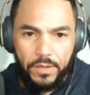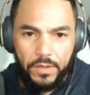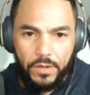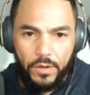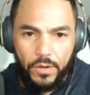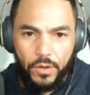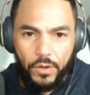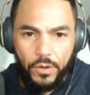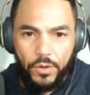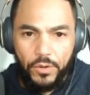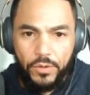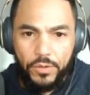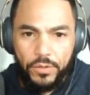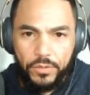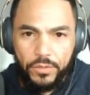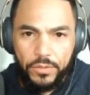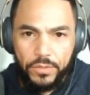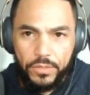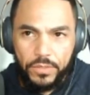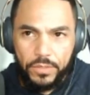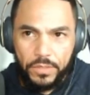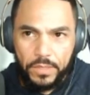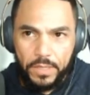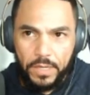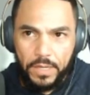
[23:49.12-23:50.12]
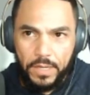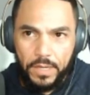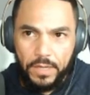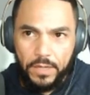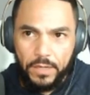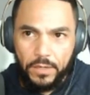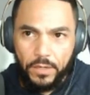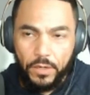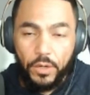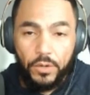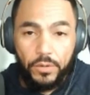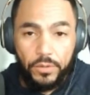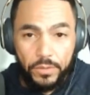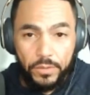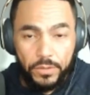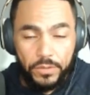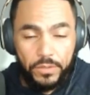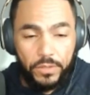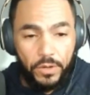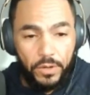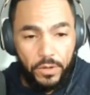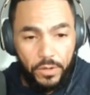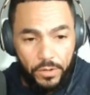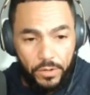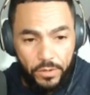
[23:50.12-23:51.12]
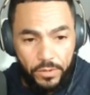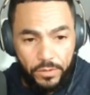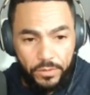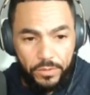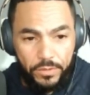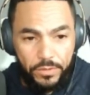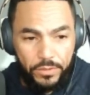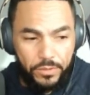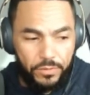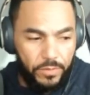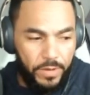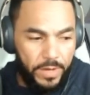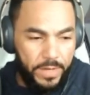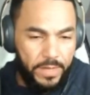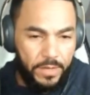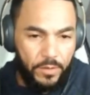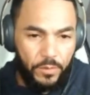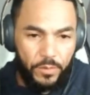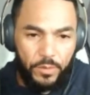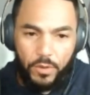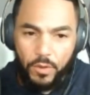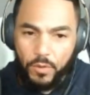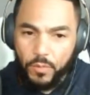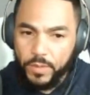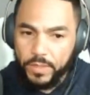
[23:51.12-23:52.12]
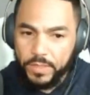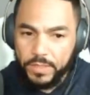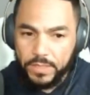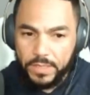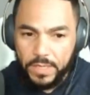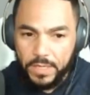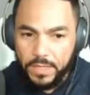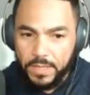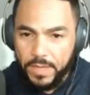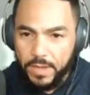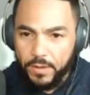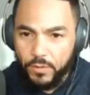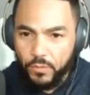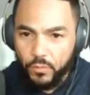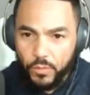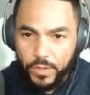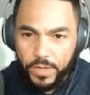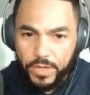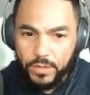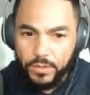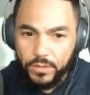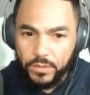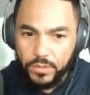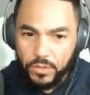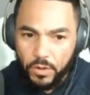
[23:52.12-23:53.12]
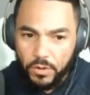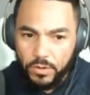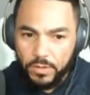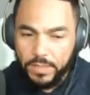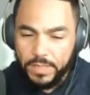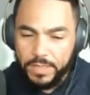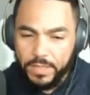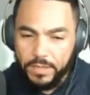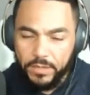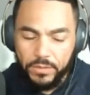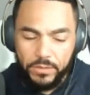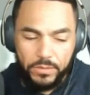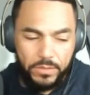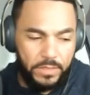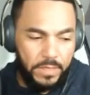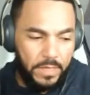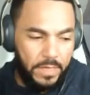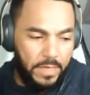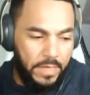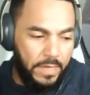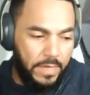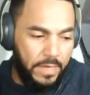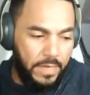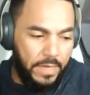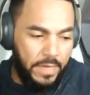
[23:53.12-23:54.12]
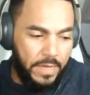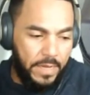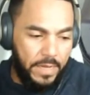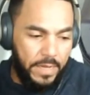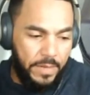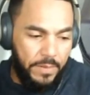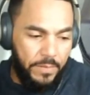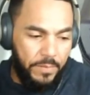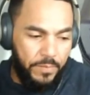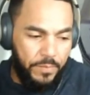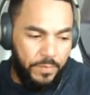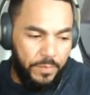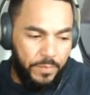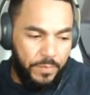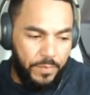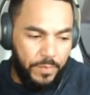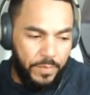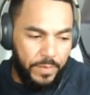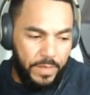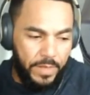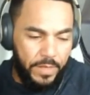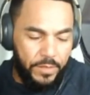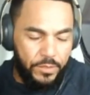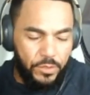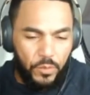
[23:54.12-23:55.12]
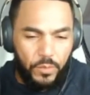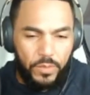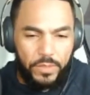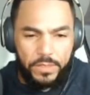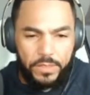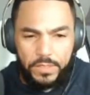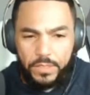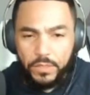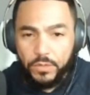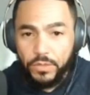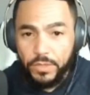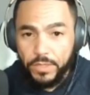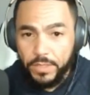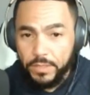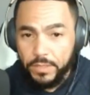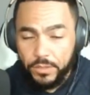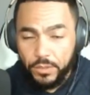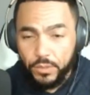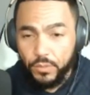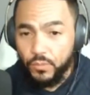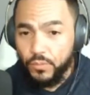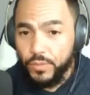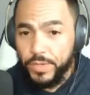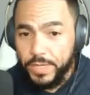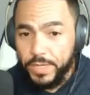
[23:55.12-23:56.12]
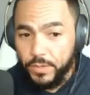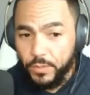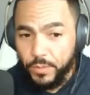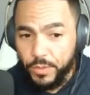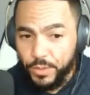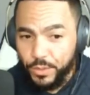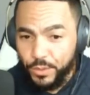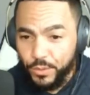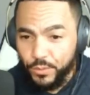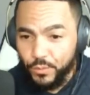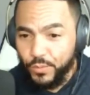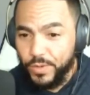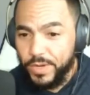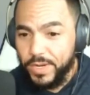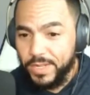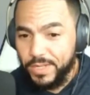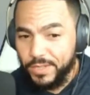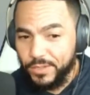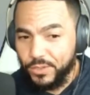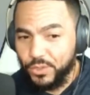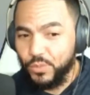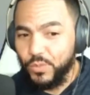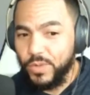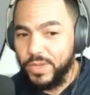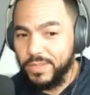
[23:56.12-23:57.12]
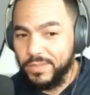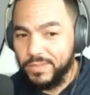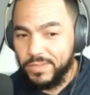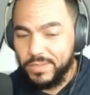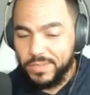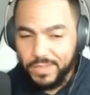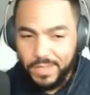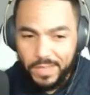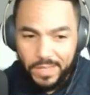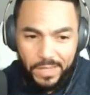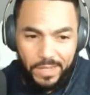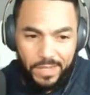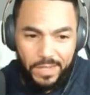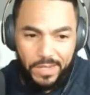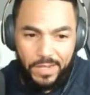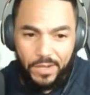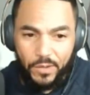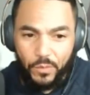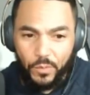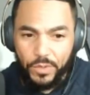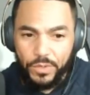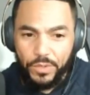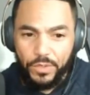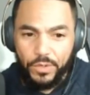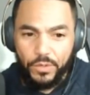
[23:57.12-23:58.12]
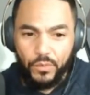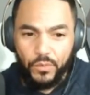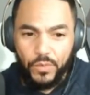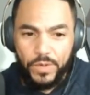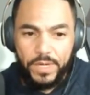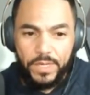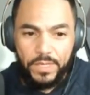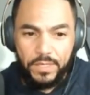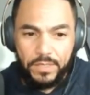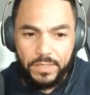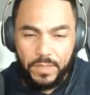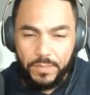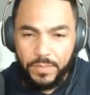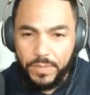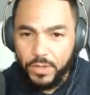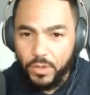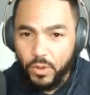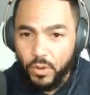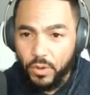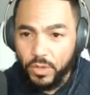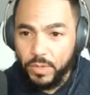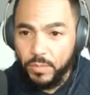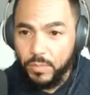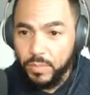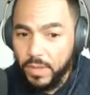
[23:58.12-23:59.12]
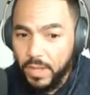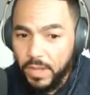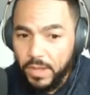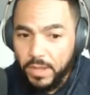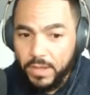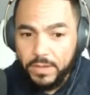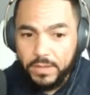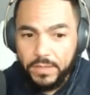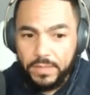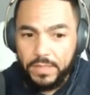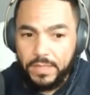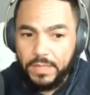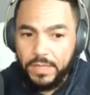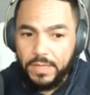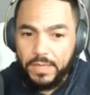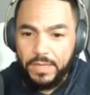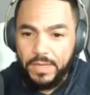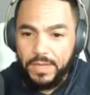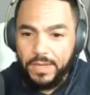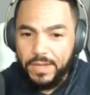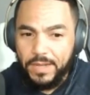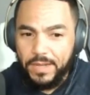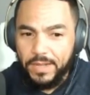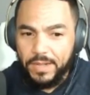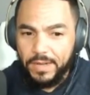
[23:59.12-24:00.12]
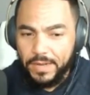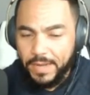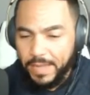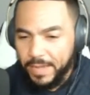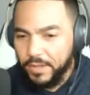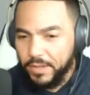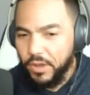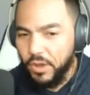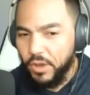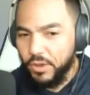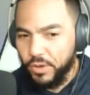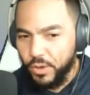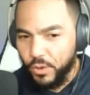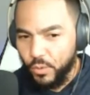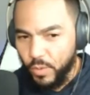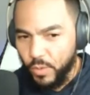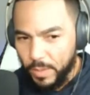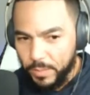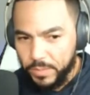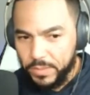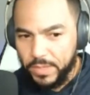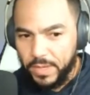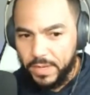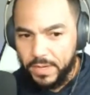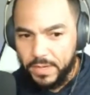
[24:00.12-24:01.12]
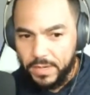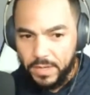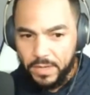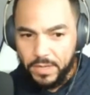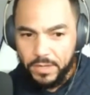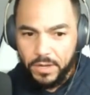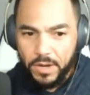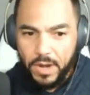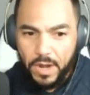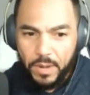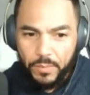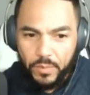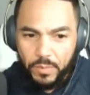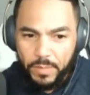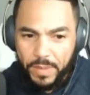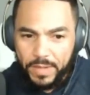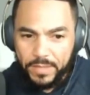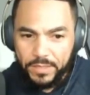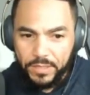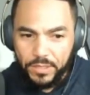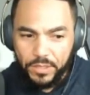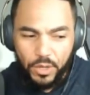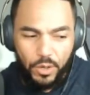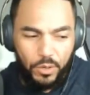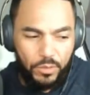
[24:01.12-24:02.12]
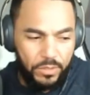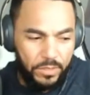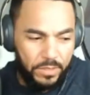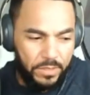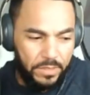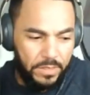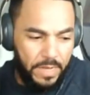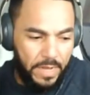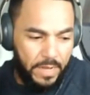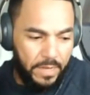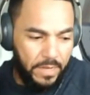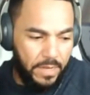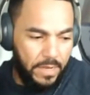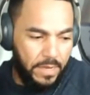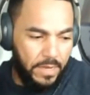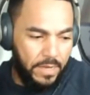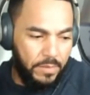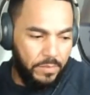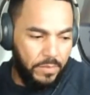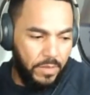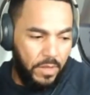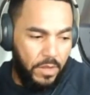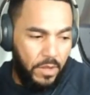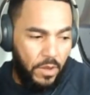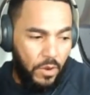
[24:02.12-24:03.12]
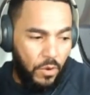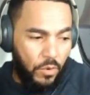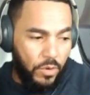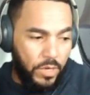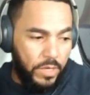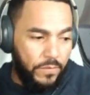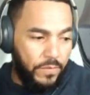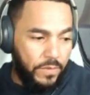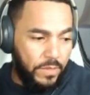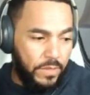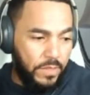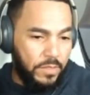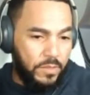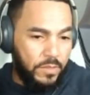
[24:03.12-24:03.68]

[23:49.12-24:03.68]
learners are earners, right? And we always say that readers are leaders. It's always still good to read, whether you're reading tweets, whether you're reading something on a blog, like on our website, uncompromisingcoaches.com, or even this